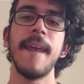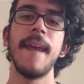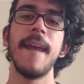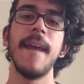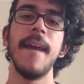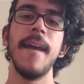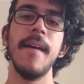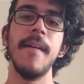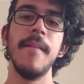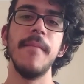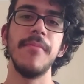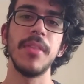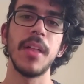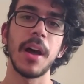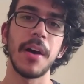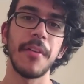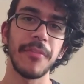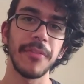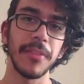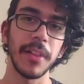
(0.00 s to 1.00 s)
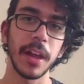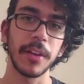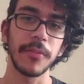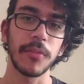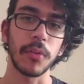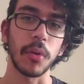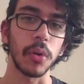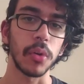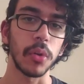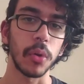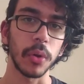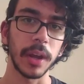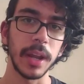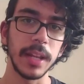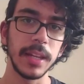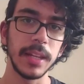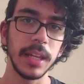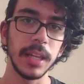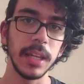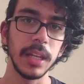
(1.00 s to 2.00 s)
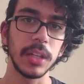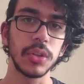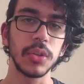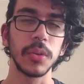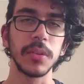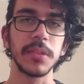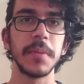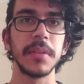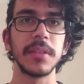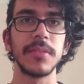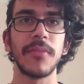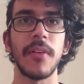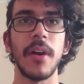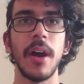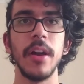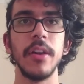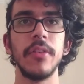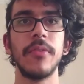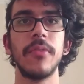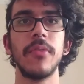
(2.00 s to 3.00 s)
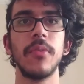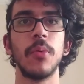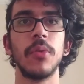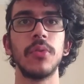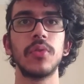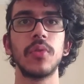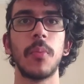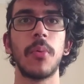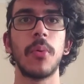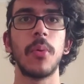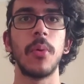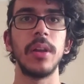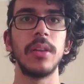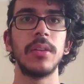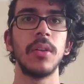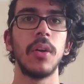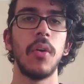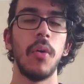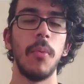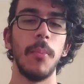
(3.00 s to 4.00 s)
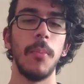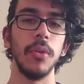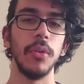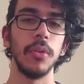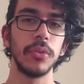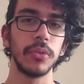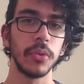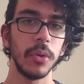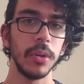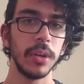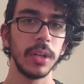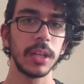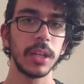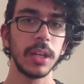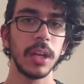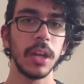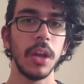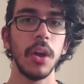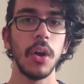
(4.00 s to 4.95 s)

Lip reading: and a flag for a clock ID to specify if you want to operate on monotonic